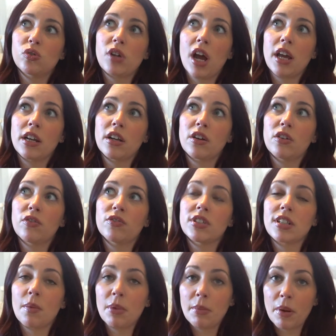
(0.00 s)
kind of
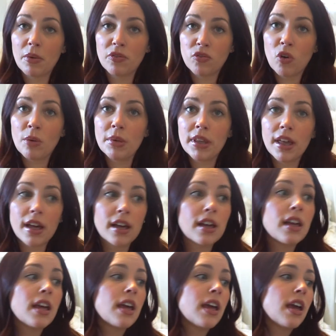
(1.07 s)
supplement with formula.